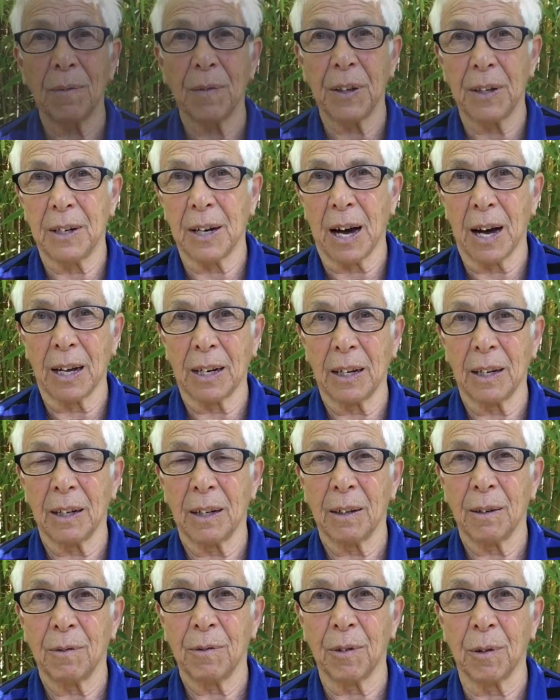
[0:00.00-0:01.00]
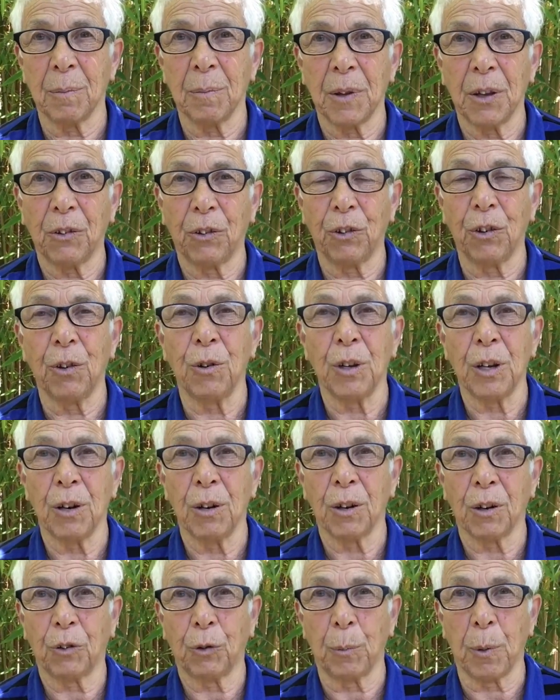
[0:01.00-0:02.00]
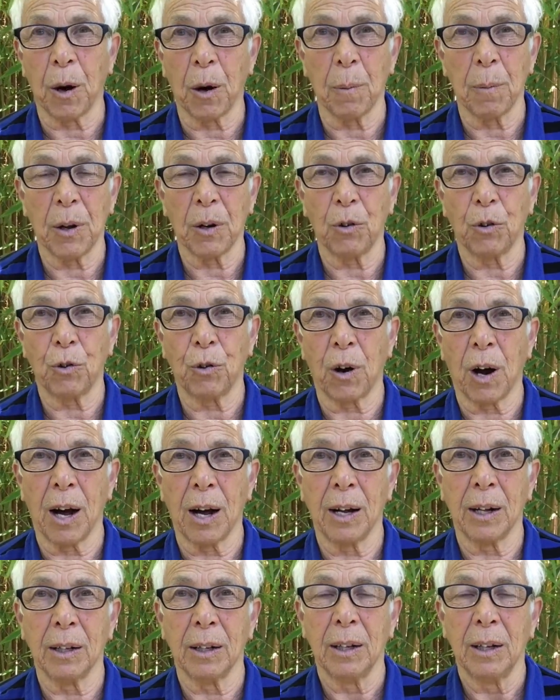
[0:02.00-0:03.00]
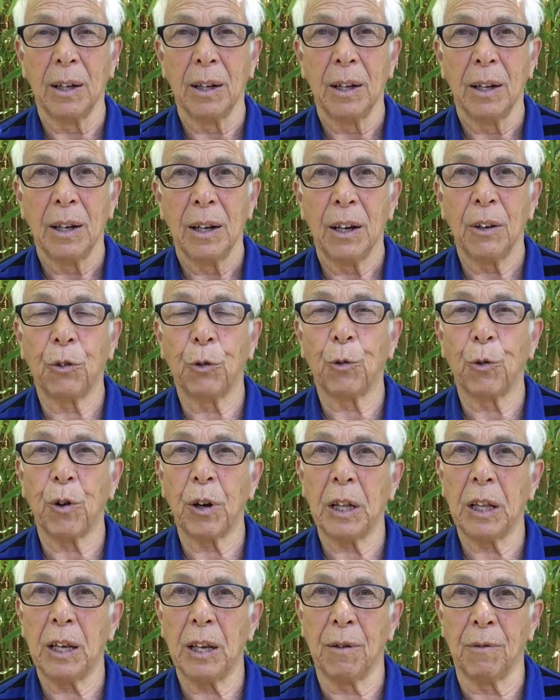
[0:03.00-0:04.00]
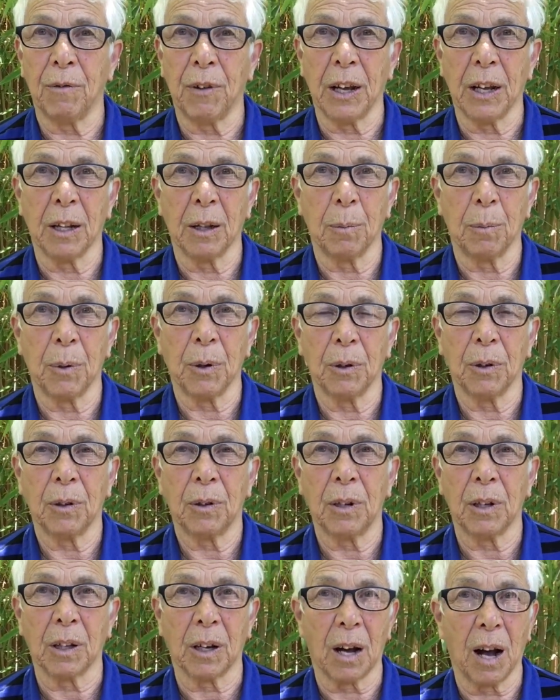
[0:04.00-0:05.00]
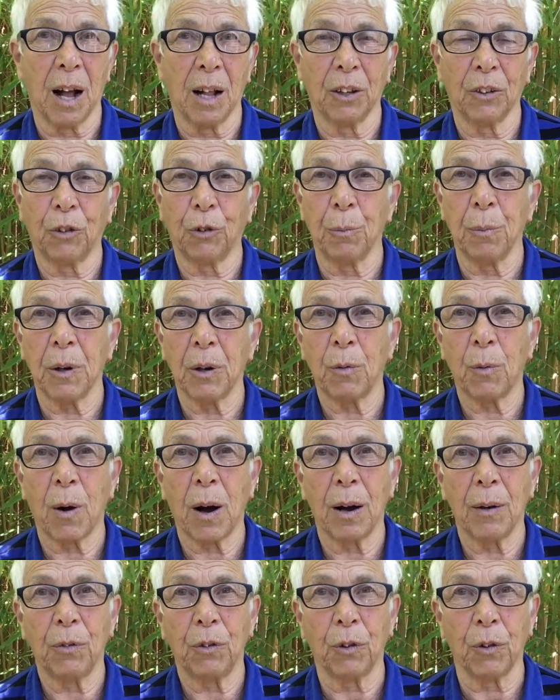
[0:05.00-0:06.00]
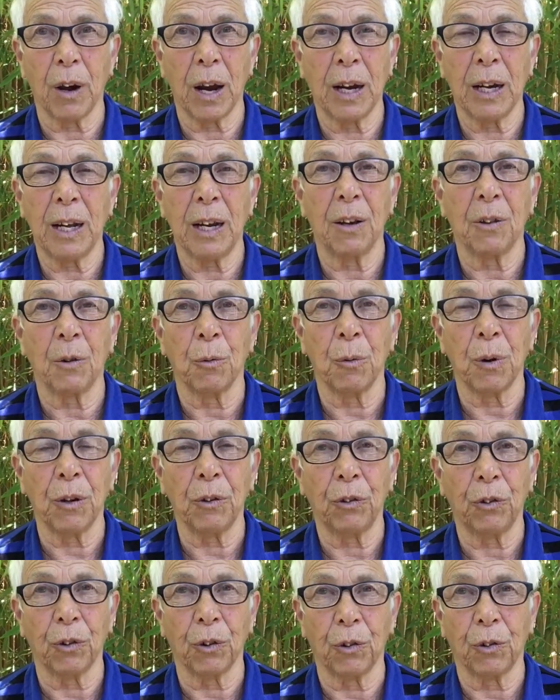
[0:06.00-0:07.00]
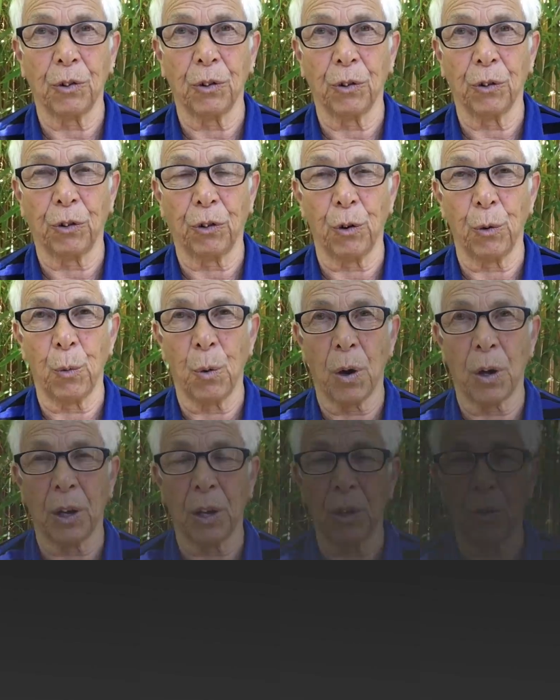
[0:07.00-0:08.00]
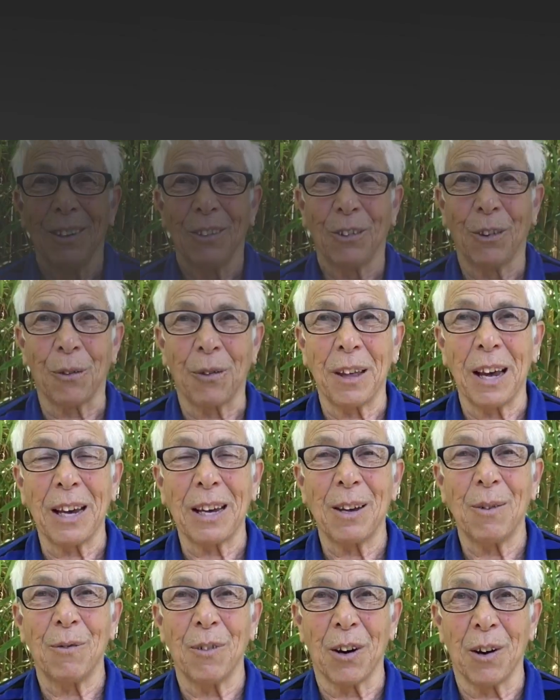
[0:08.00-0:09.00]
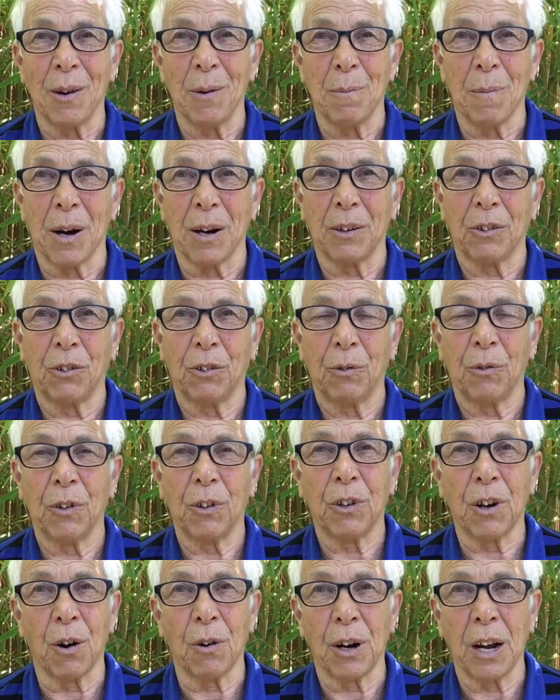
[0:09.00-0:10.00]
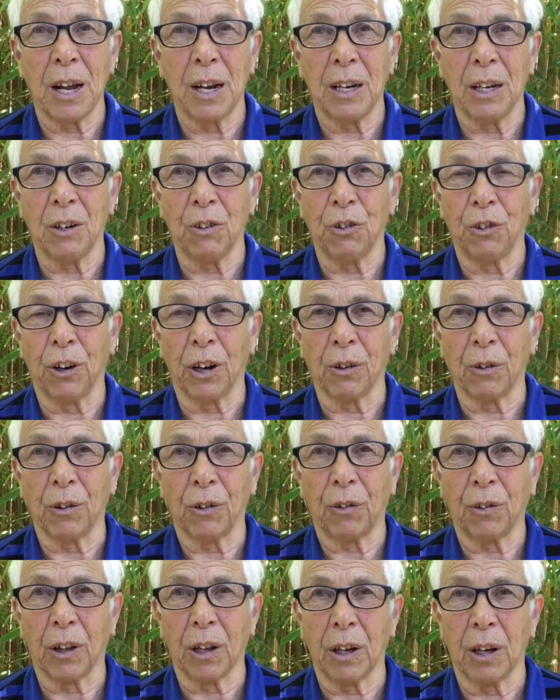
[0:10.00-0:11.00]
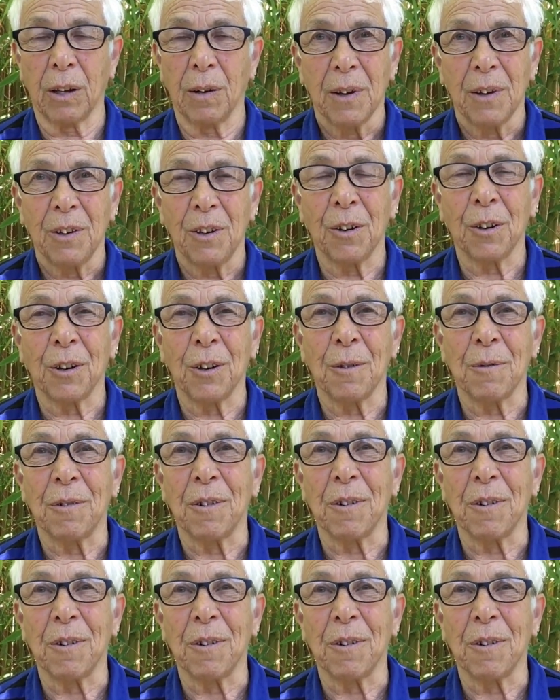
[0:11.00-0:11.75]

of the data from this 2-year experiment or trial is freely available to the College of Midwives or any other researchers who want to use it. So thank you very much for donating generously. You're going to